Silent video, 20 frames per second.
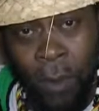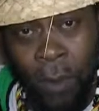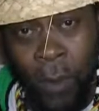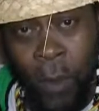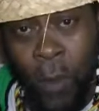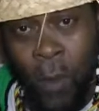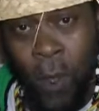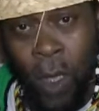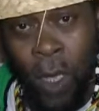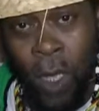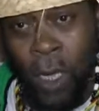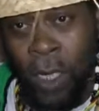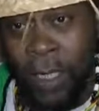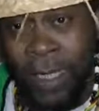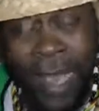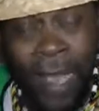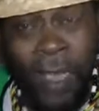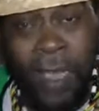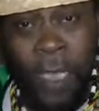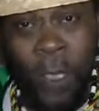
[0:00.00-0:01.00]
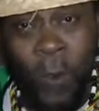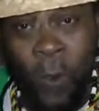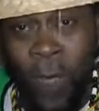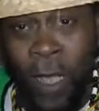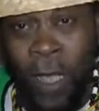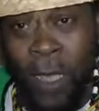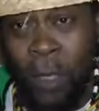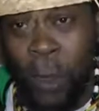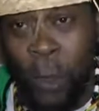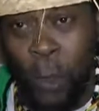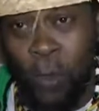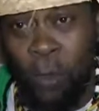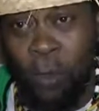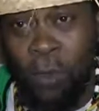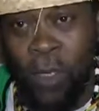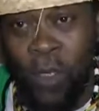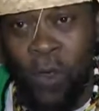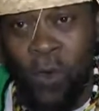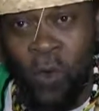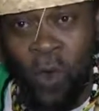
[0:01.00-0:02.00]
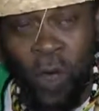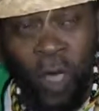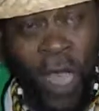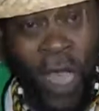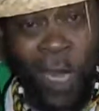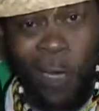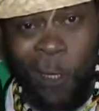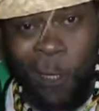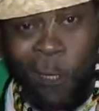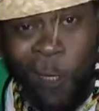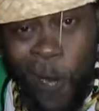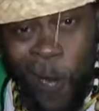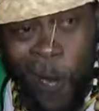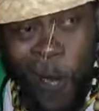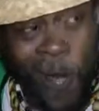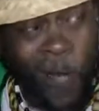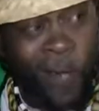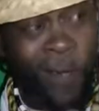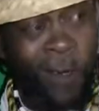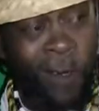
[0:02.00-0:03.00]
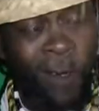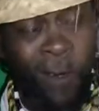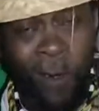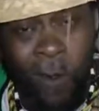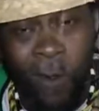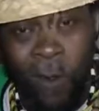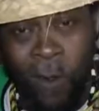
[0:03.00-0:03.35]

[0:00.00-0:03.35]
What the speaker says: So that is what should be your concern